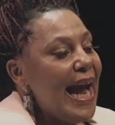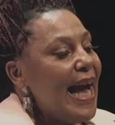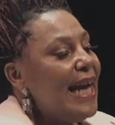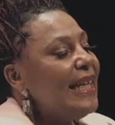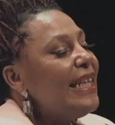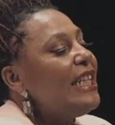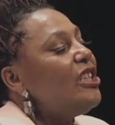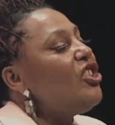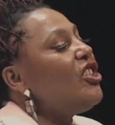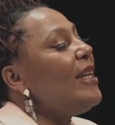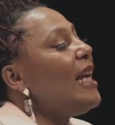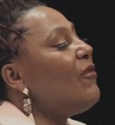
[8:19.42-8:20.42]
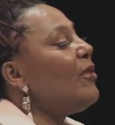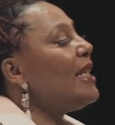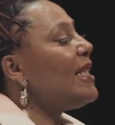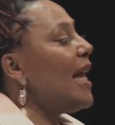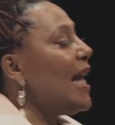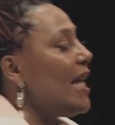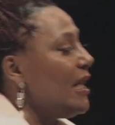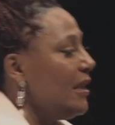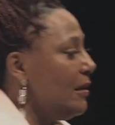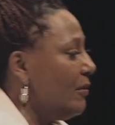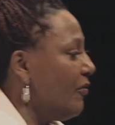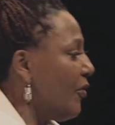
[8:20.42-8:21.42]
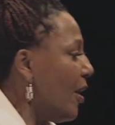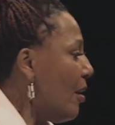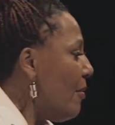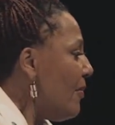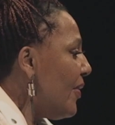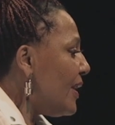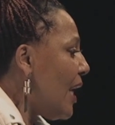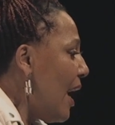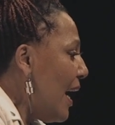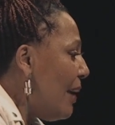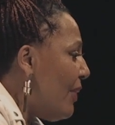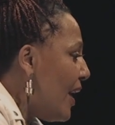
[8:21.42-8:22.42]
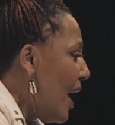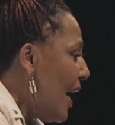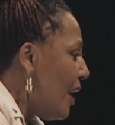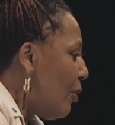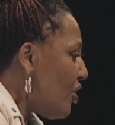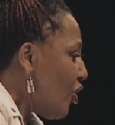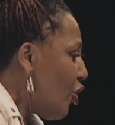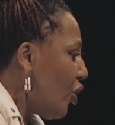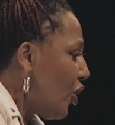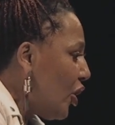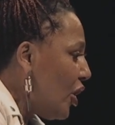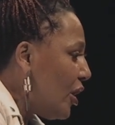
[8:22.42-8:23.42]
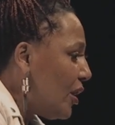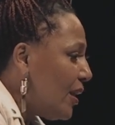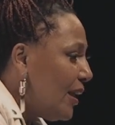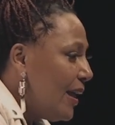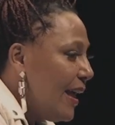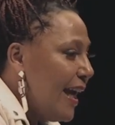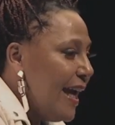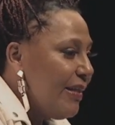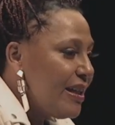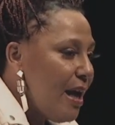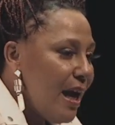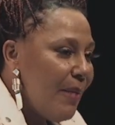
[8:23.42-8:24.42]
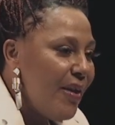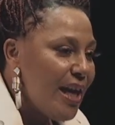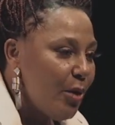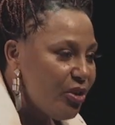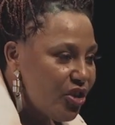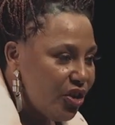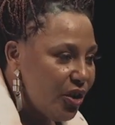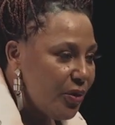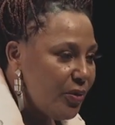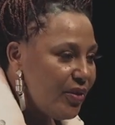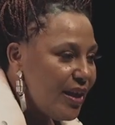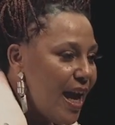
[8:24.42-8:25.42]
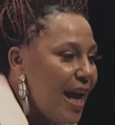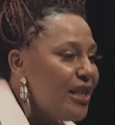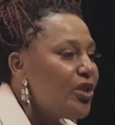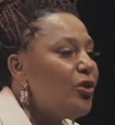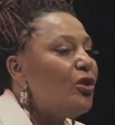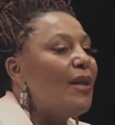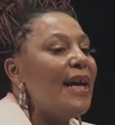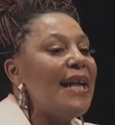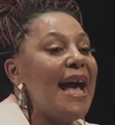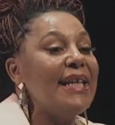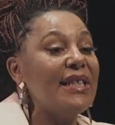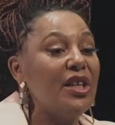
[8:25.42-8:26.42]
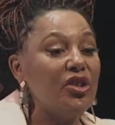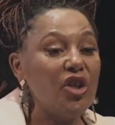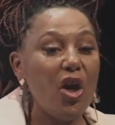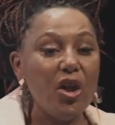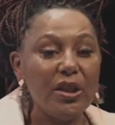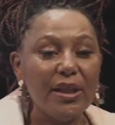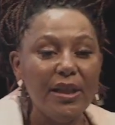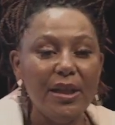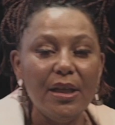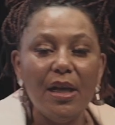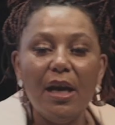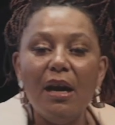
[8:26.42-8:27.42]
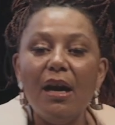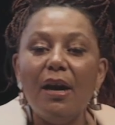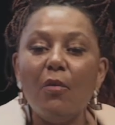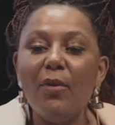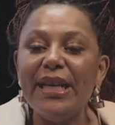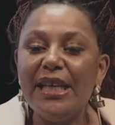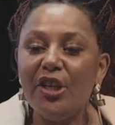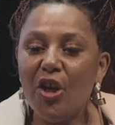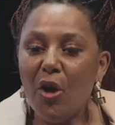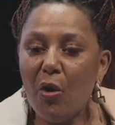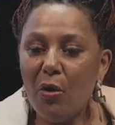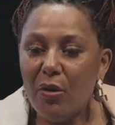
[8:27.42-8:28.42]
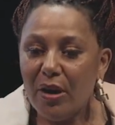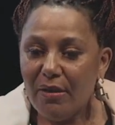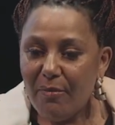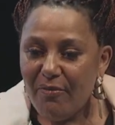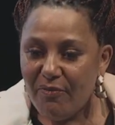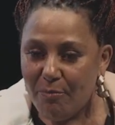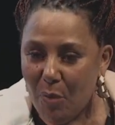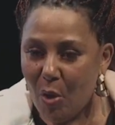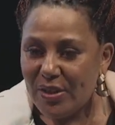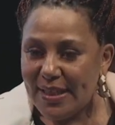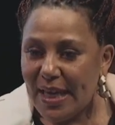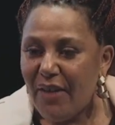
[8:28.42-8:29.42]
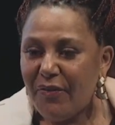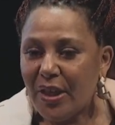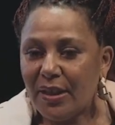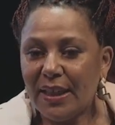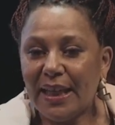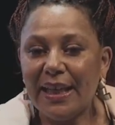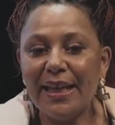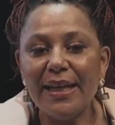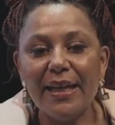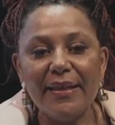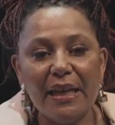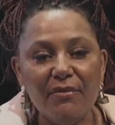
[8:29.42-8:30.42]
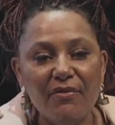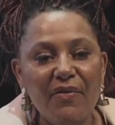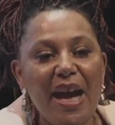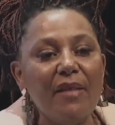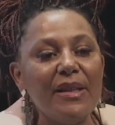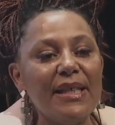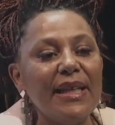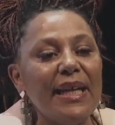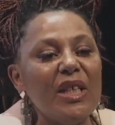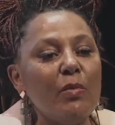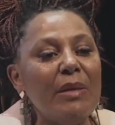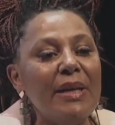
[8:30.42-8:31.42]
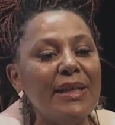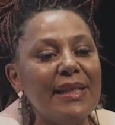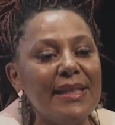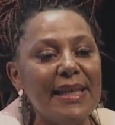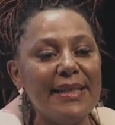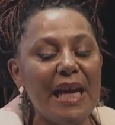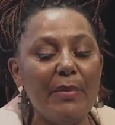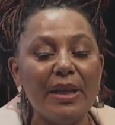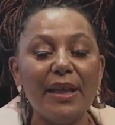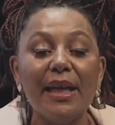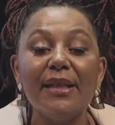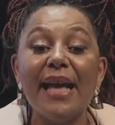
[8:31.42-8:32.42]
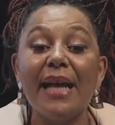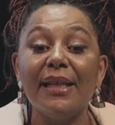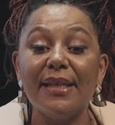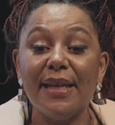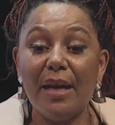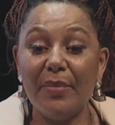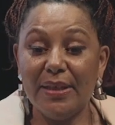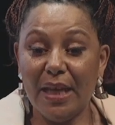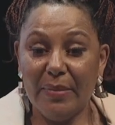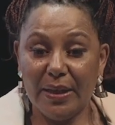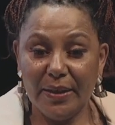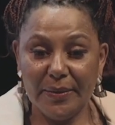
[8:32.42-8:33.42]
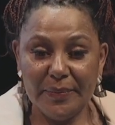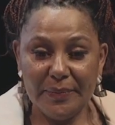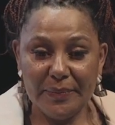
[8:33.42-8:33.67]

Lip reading: And each and every day, from the time that I was a girl and the time that I was a youth in high school and as an adult, we know most definitely that violence against women is endemic and it's an epidemic.